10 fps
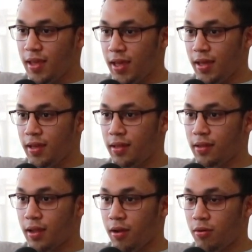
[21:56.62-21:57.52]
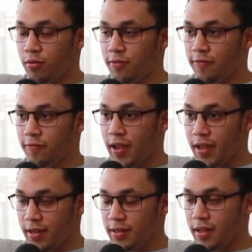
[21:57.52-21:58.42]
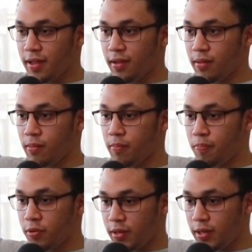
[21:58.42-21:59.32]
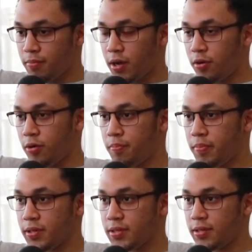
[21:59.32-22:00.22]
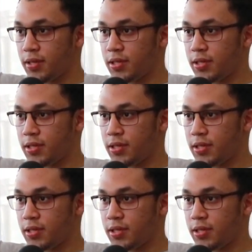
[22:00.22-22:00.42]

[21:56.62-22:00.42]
And I wrote Fang, put in my own personal